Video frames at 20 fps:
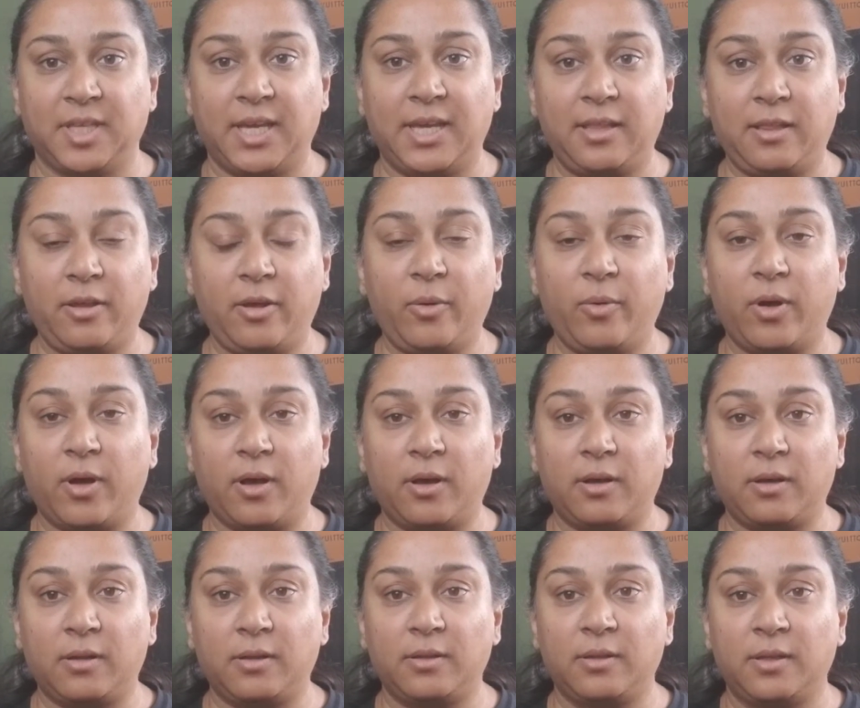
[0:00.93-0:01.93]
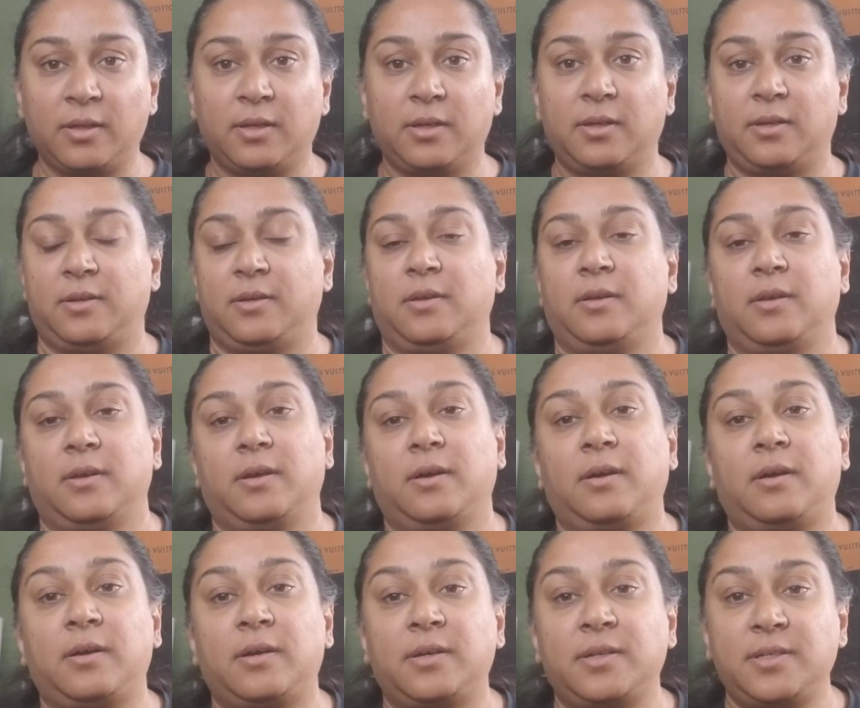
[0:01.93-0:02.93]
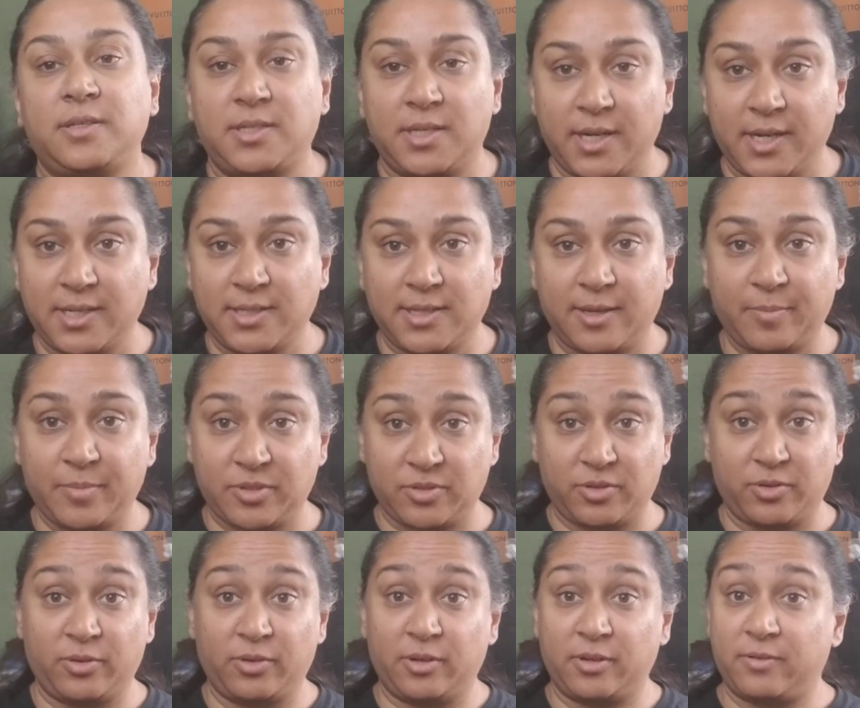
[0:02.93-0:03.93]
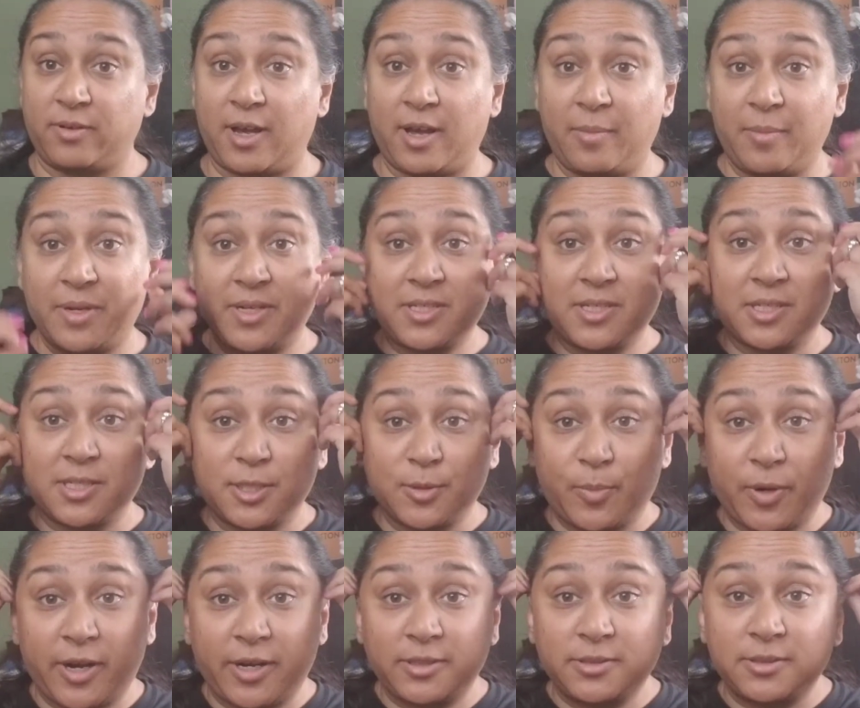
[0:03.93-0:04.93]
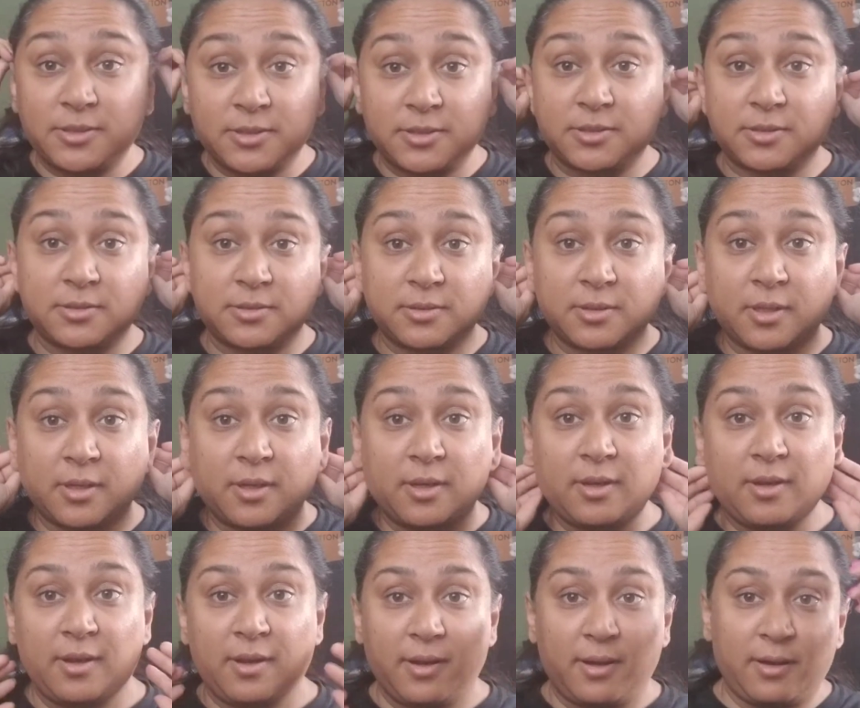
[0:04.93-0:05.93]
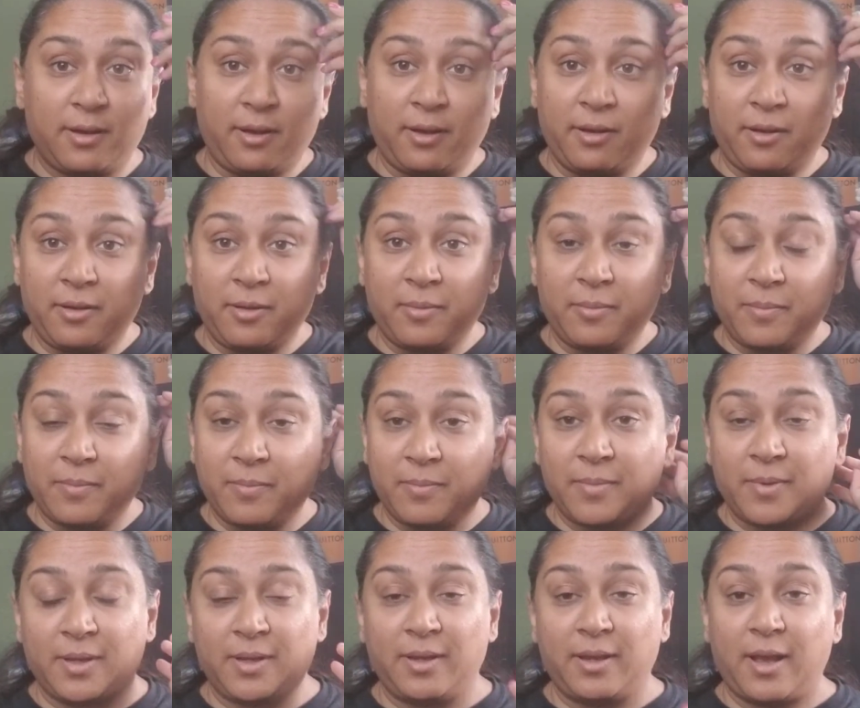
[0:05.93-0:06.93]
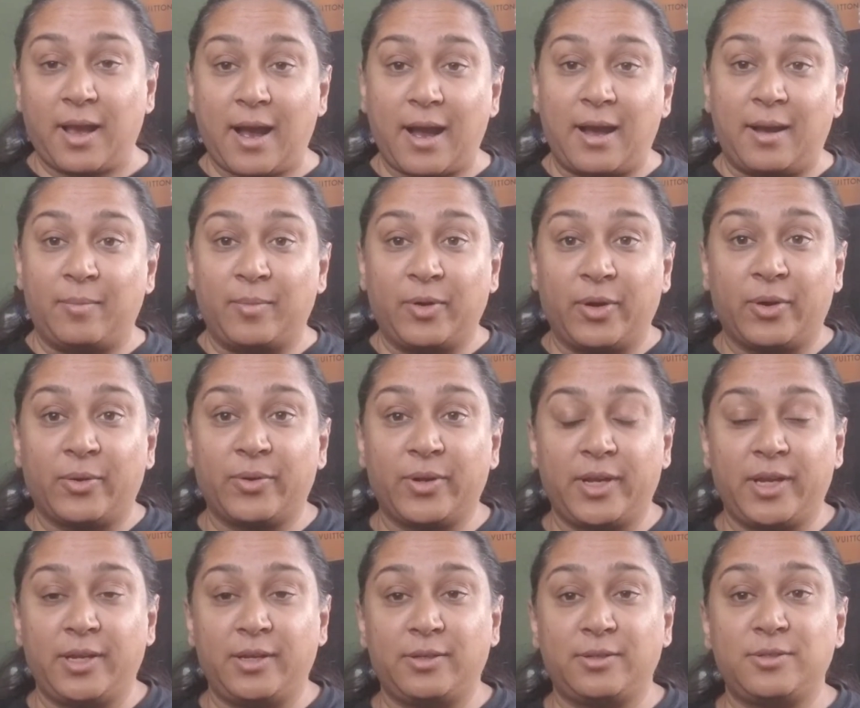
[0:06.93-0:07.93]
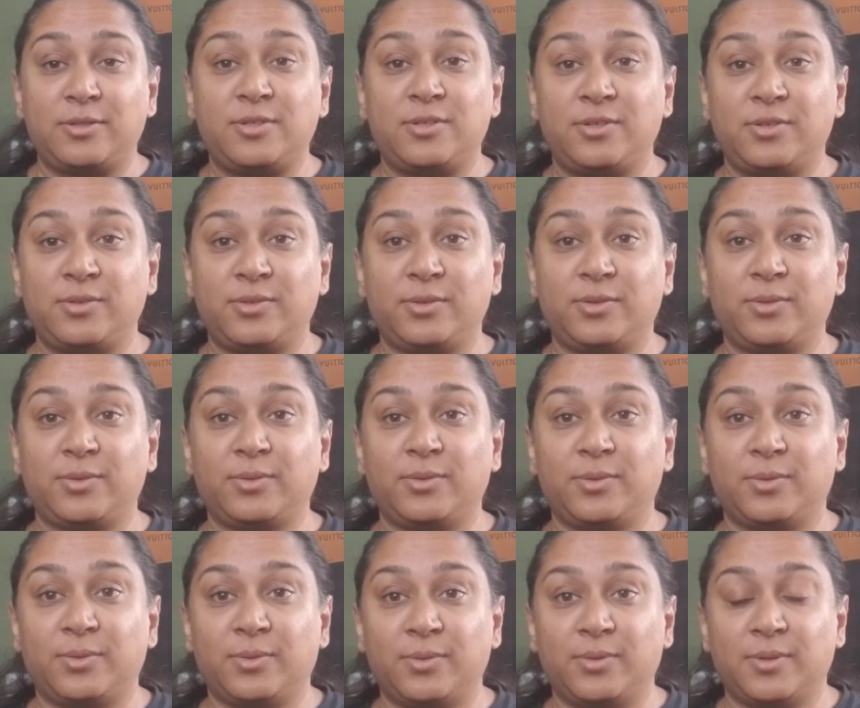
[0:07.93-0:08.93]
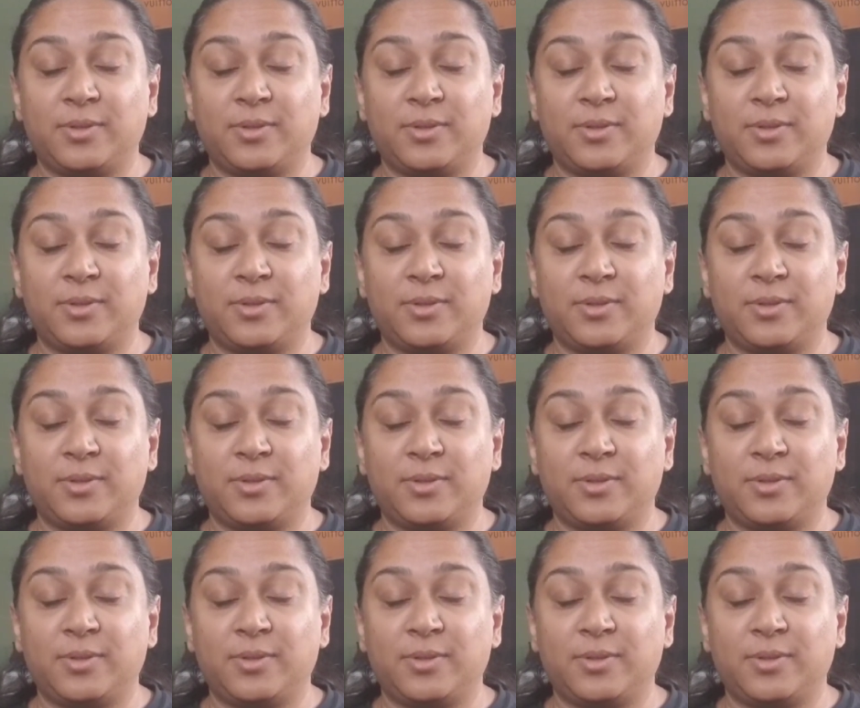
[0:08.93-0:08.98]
Hello all. On today's episode of Hot Mess Express, um, I'm going to